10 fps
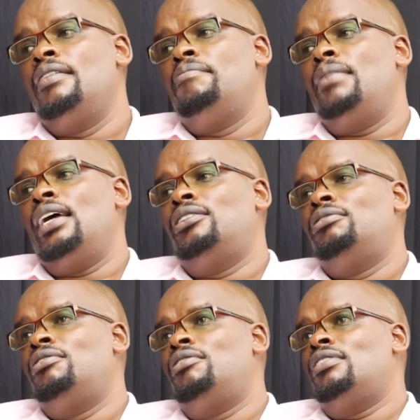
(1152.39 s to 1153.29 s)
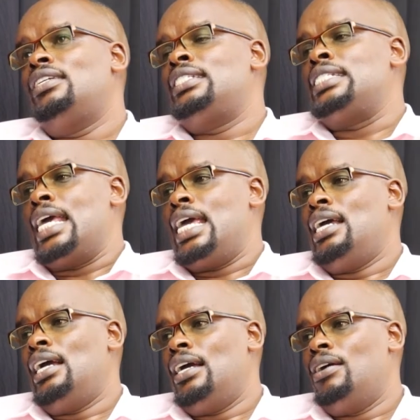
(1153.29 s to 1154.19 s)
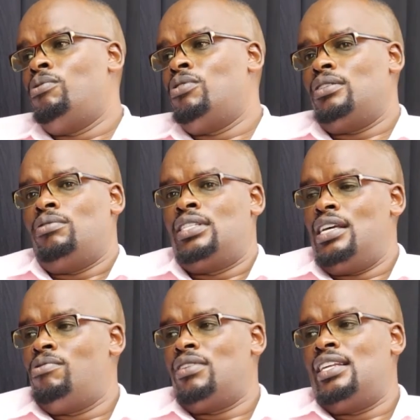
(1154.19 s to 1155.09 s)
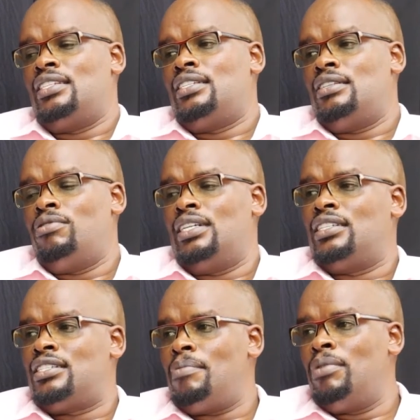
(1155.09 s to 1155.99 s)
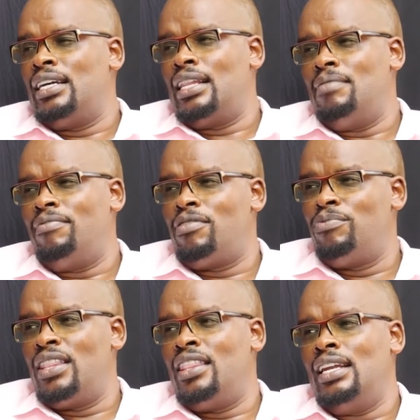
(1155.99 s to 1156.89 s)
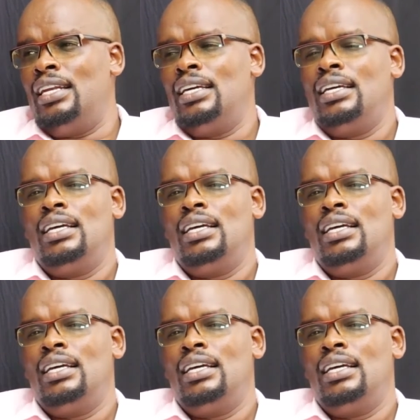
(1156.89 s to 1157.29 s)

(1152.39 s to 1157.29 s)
men should not say what is troubling them from within.